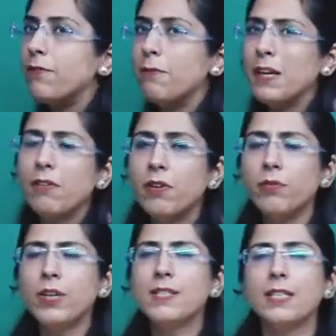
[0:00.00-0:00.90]

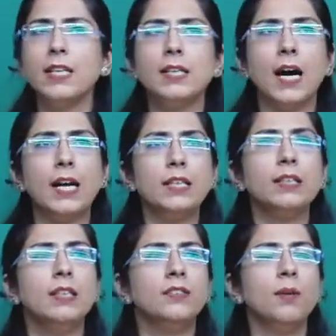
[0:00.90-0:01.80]
Whenever we see
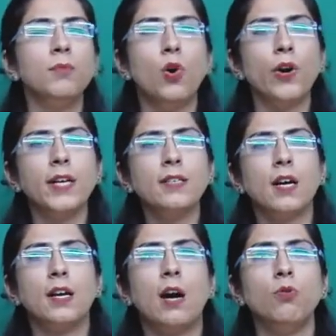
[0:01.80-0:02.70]
that some noise
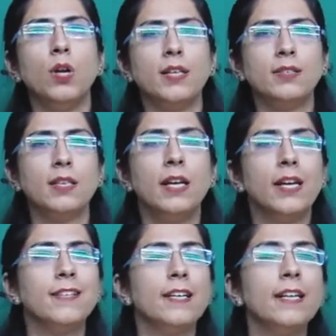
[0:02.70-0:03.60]
around us
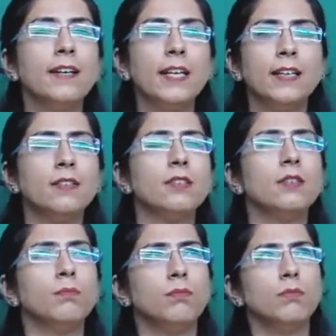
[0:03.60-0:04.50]
is
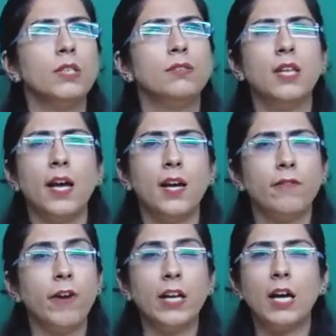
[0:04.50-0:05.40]
there
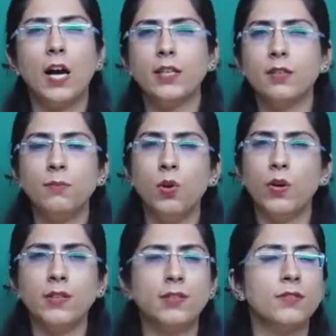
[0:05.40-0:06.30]
very high, some
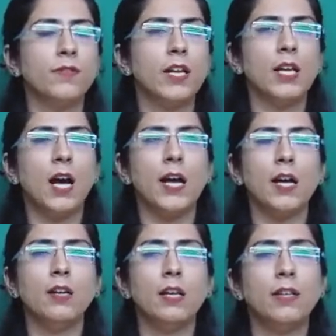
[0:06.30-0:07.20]
noise is very high,
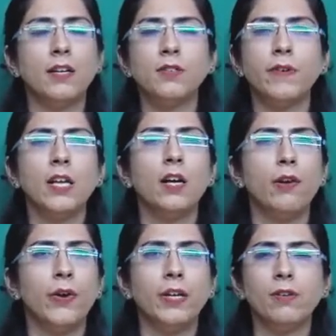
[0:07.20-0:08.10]
and that is very
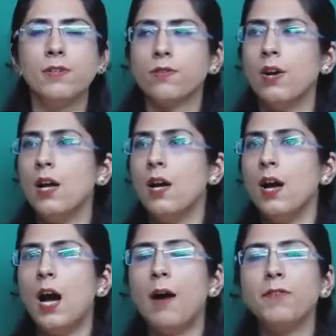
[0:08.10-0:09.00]
annoying also.
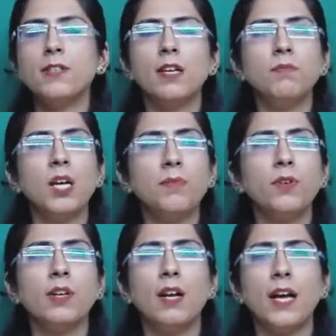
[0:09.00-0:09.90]
After some time
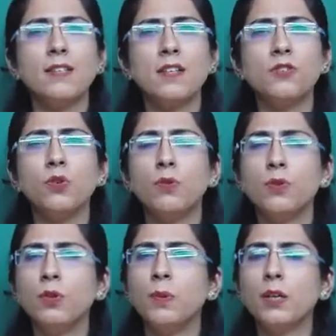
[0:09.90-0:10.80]
you realize that
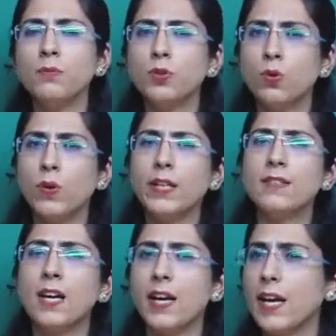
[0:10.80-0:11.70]
you become so
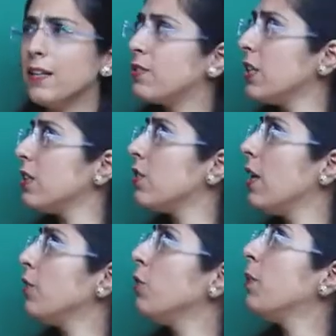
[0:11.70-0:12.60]
anxious
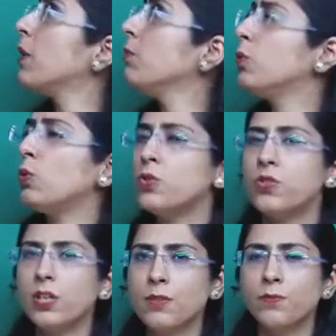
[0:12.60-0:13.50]
and you become so
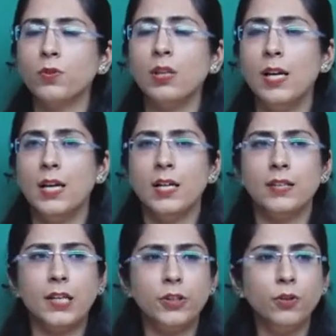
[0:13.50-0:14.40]
stressful
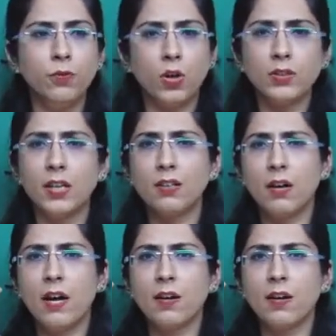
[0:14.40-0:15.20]
that you want that